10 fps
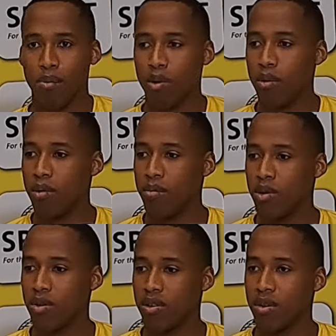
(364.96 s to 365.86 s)
a problem
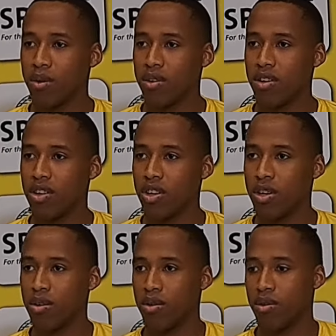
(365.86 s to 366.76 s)
because I was in the
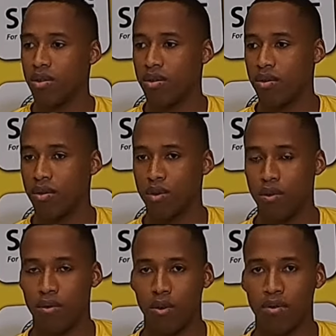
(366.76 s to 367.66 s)
shadow
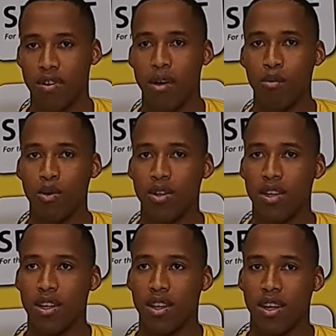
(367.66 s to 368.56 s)
of, of someone
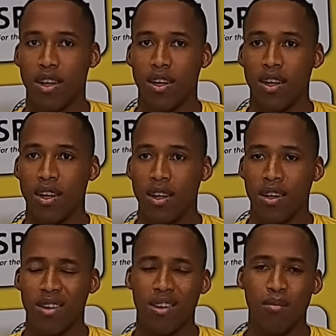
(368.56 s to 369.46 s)
and uh,
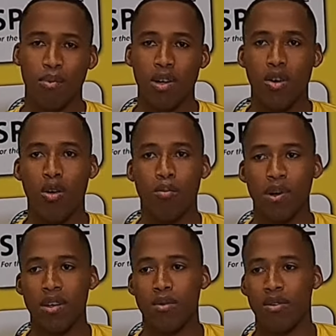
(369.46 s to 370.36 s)
and being
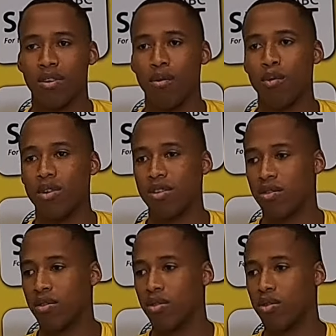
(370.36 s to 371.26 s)
compared with someone,
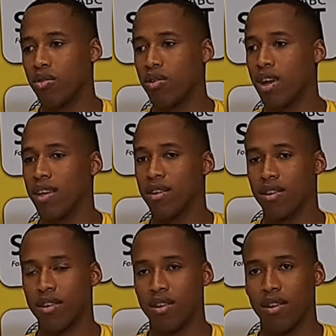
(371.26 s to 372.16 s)
it's not also nice.
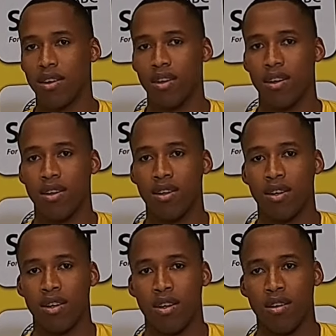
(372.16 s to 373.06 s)
And uh,
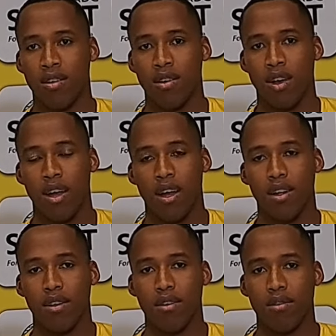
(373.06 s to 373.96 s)

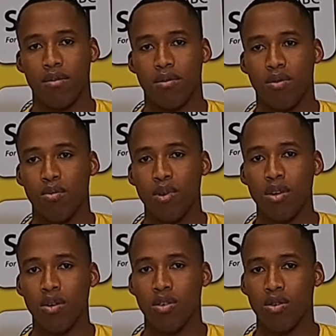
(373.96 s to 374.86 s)
and to
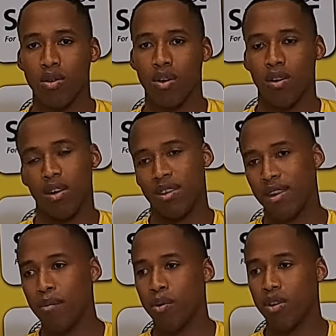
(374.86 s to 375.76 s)
me also at
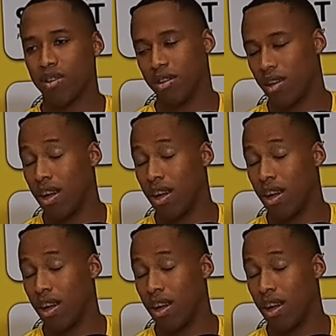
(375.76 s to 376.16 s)
some point